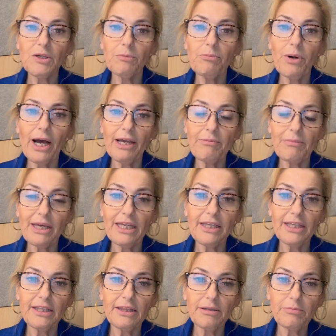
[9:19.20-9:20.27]
by
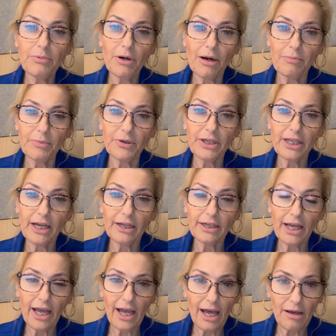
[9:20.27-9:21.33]
making the property
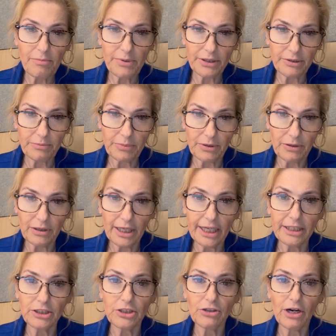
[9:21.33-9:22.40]
uninhabitable
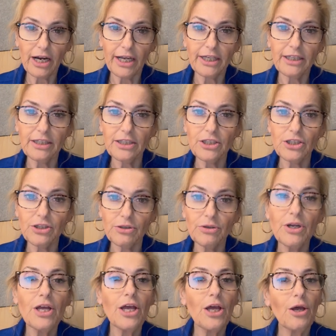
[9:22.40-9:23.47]
and trying to
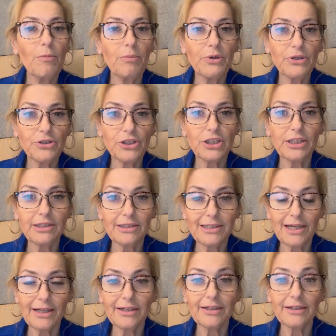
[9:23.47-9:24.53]
push the
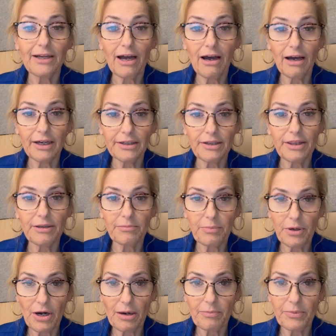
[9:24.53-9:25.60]
tenant out of the
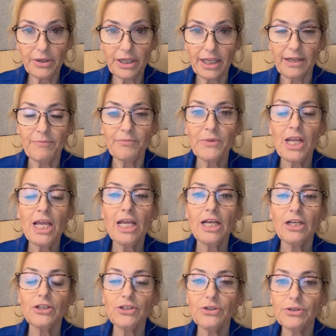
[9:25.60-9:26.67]
property.
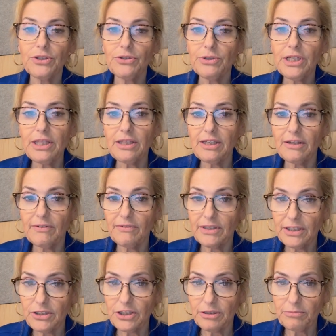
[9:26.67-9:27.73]
So during the
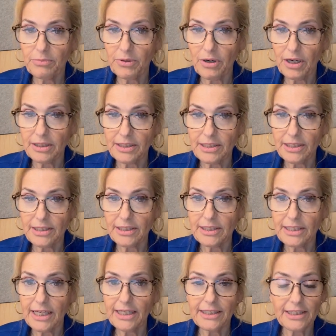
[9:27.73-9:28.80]
eviction process,
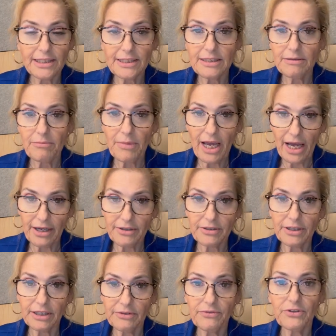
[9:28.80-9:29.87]
it doesn't
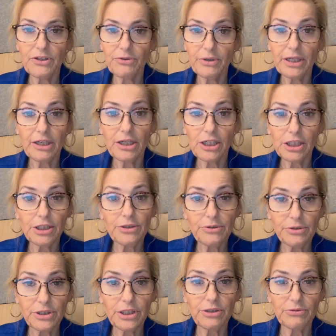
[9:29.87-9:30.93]
matter if you
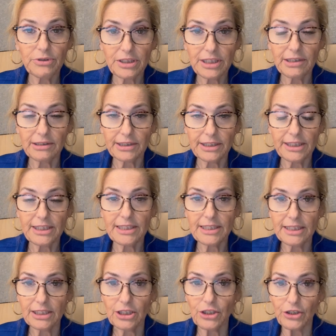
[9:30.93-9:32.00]
include utilities
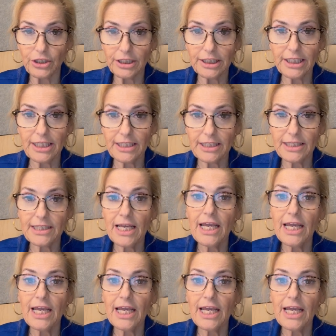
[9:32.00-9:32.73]
in your lease,